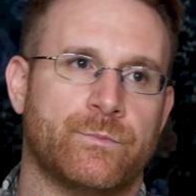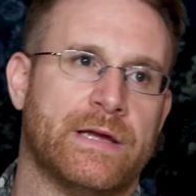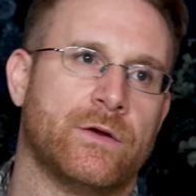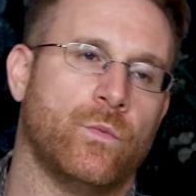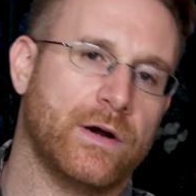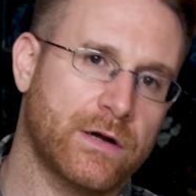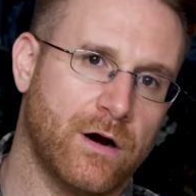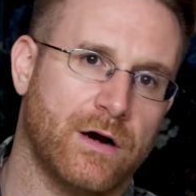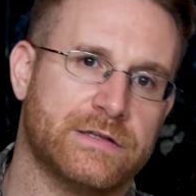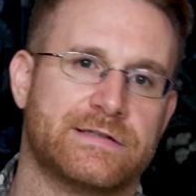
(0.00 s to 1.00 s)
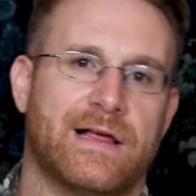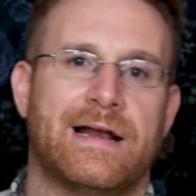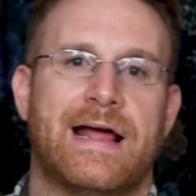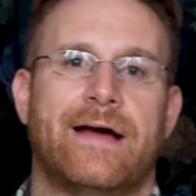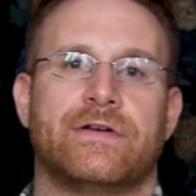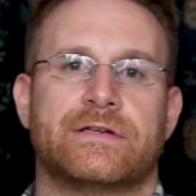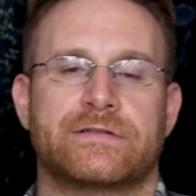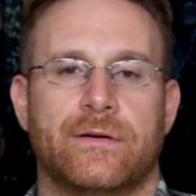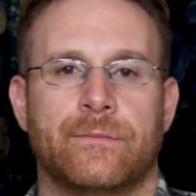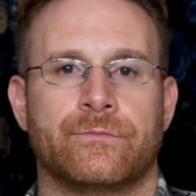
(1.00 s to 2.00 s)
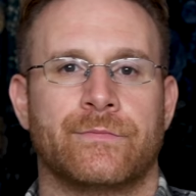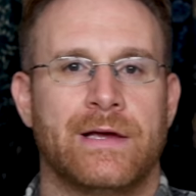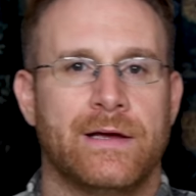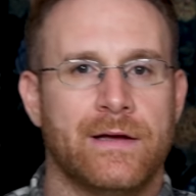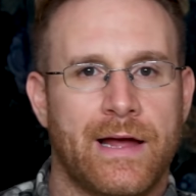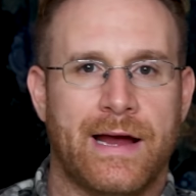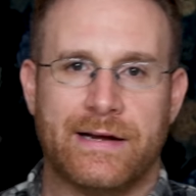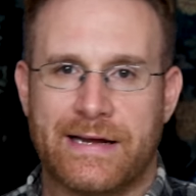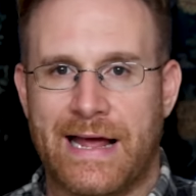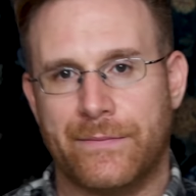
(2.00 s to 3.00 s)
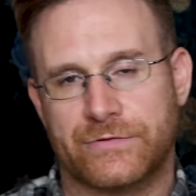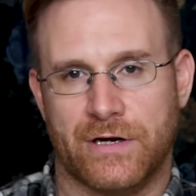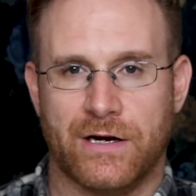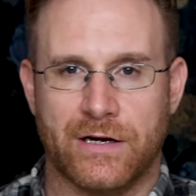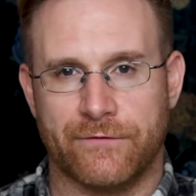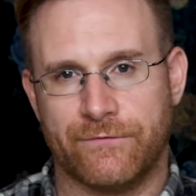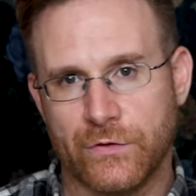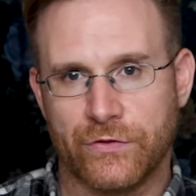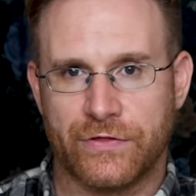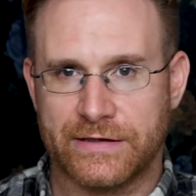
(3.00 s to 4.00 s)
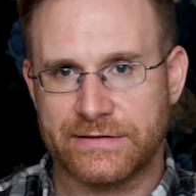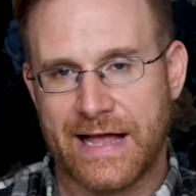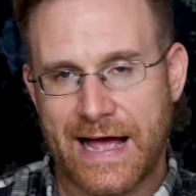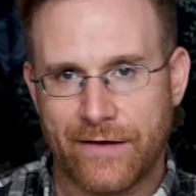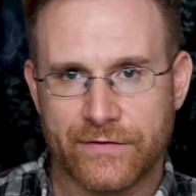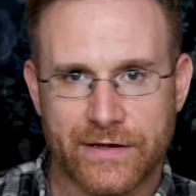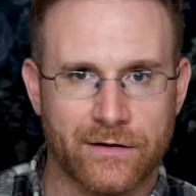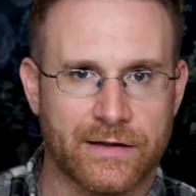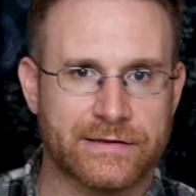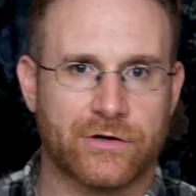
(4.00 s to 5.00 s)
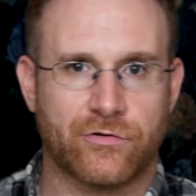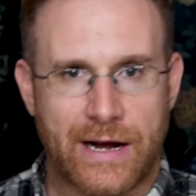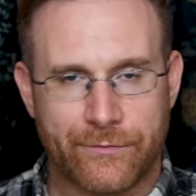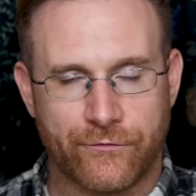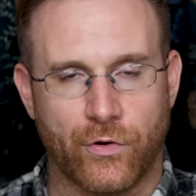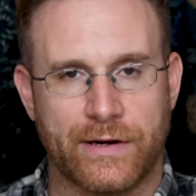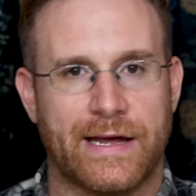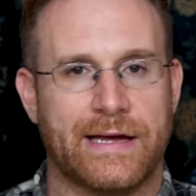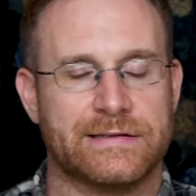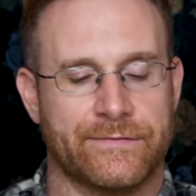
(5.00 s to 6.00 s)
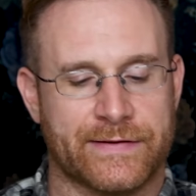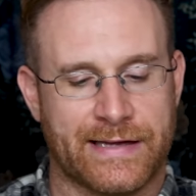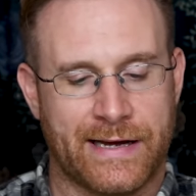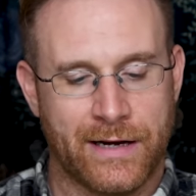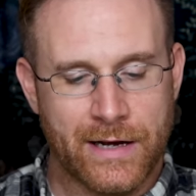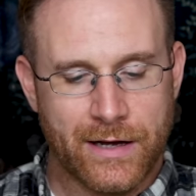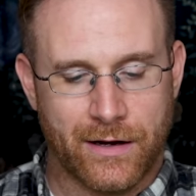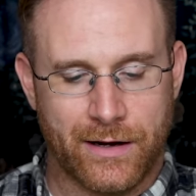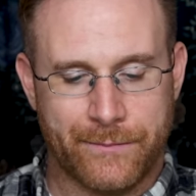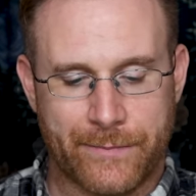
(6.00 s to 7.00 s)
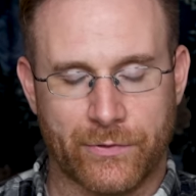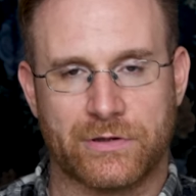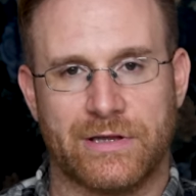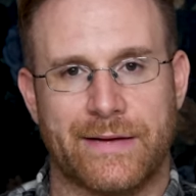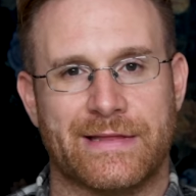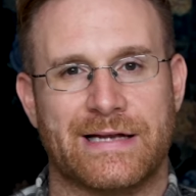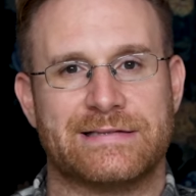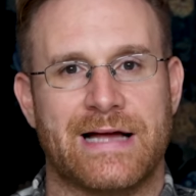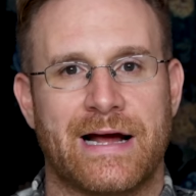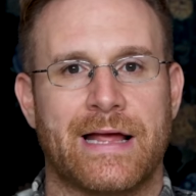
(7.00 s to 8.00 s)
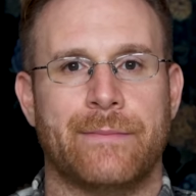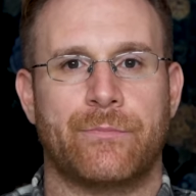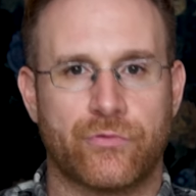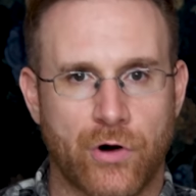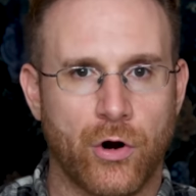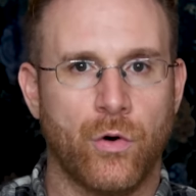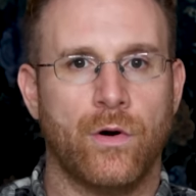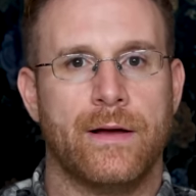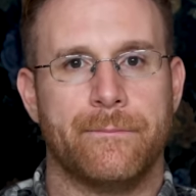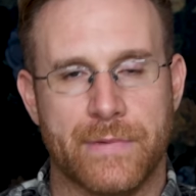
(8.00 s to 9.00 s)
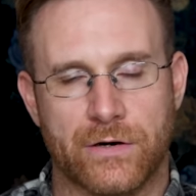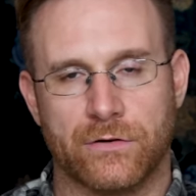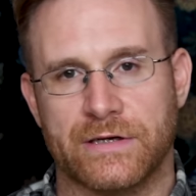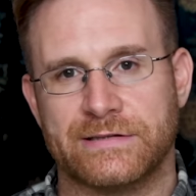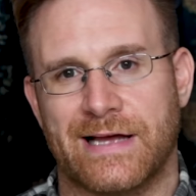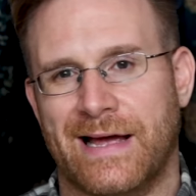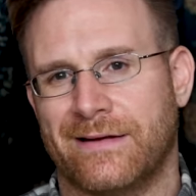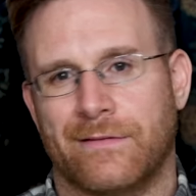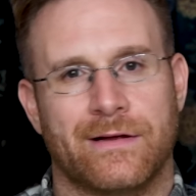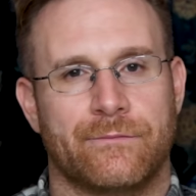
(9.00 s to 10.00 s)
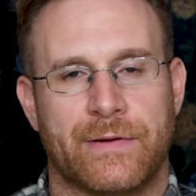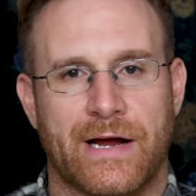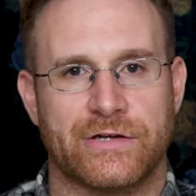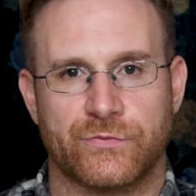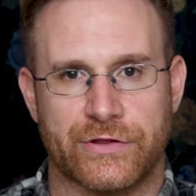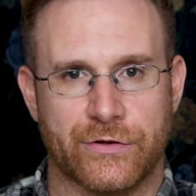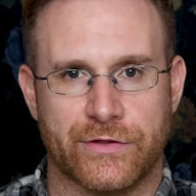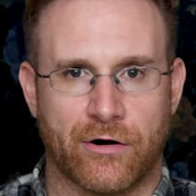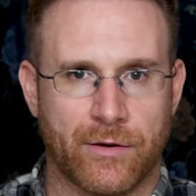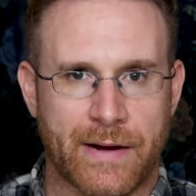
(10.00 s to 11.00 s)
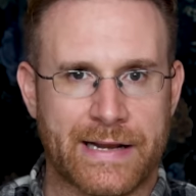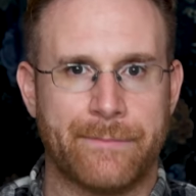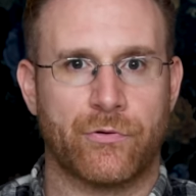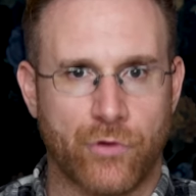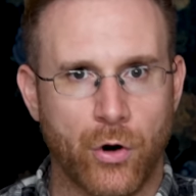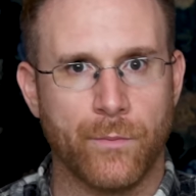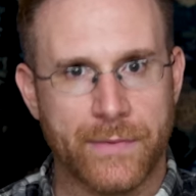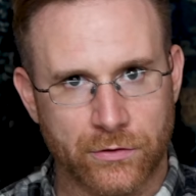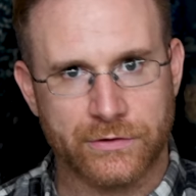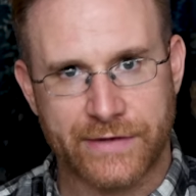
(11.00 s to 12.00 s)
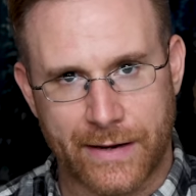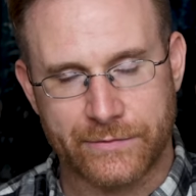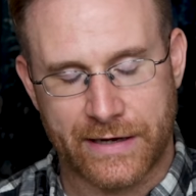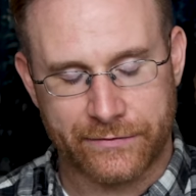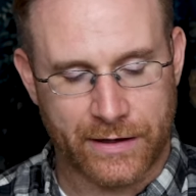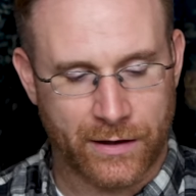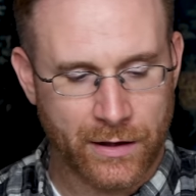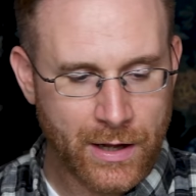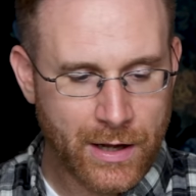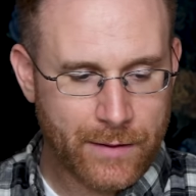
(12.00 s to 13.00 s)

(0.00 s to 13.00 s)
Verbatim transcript: being one card slot and having some handicaps on a few things they have in there, like the cropped 4K and stuff like that. People are claiming that it's not a pro mirrorless, and to be honest with you, there aren't many pro mirrorless cameras out there.